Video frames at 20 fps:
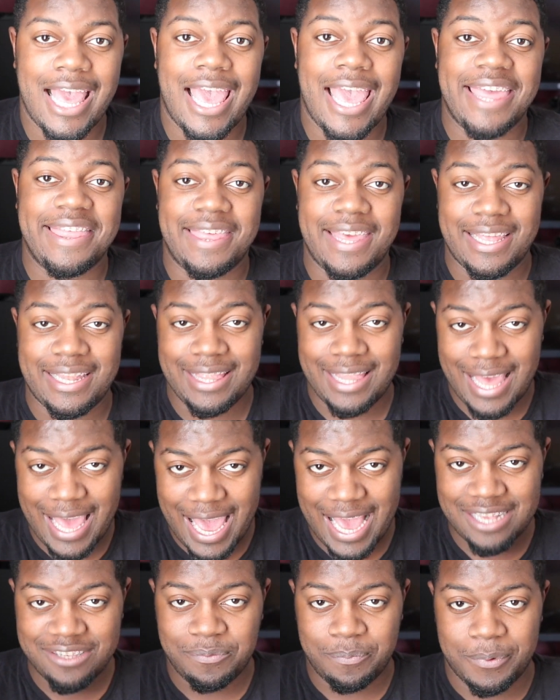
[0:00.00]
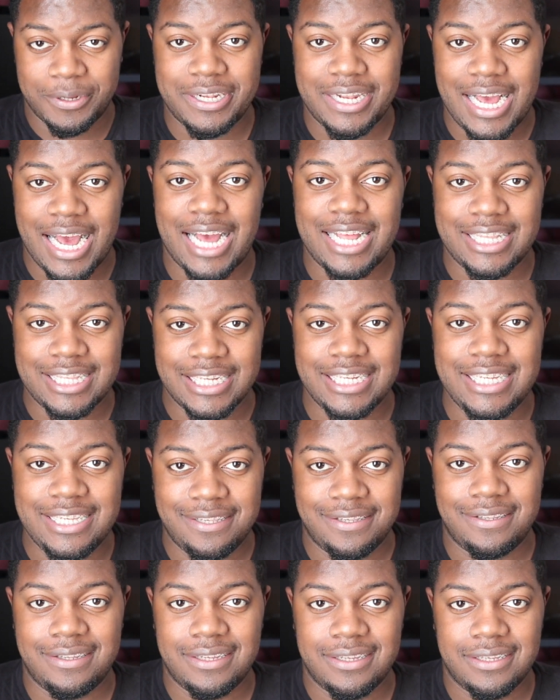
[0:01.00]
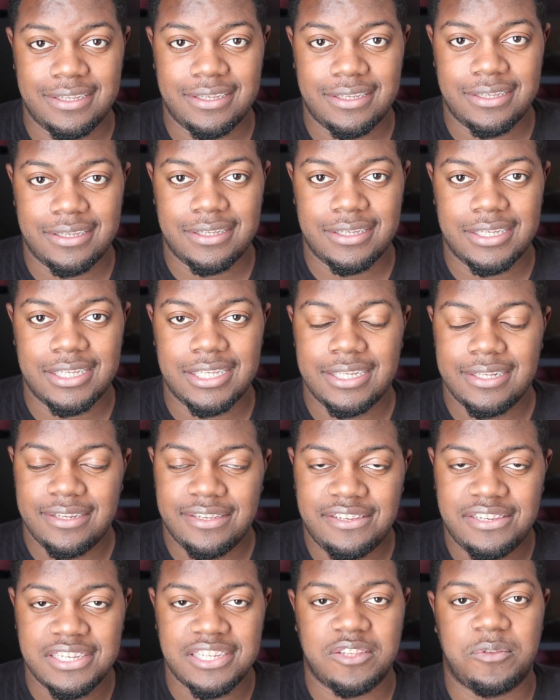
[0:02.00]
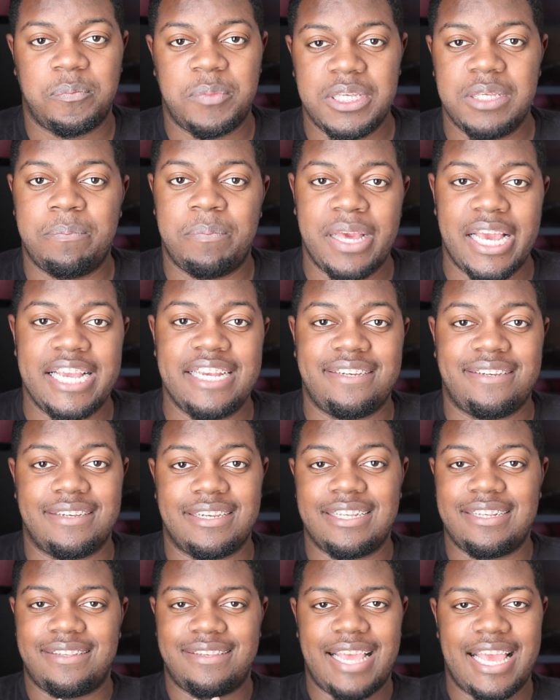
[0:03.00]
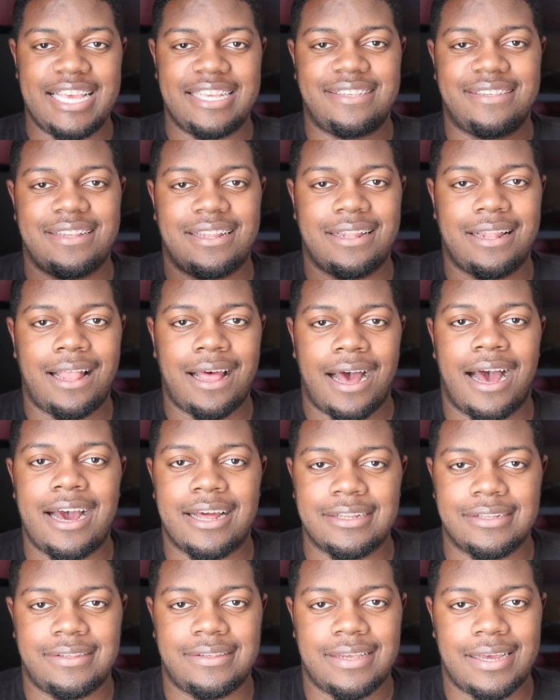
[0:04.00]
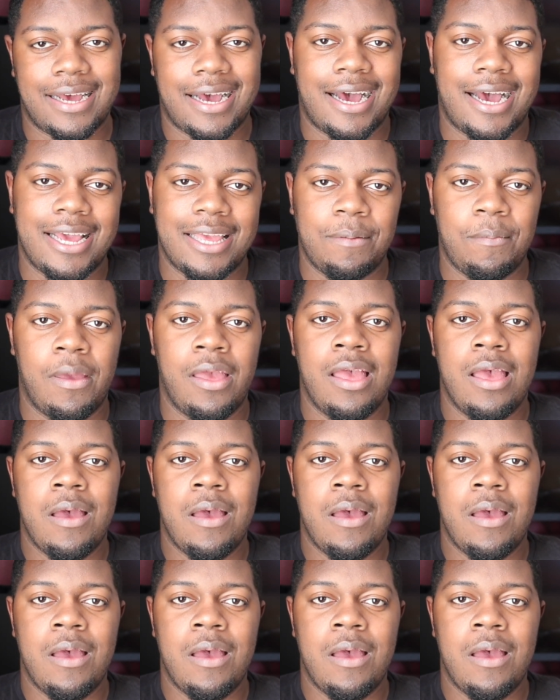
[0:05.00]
And then last but not least, just be patient. It takes a lot of time,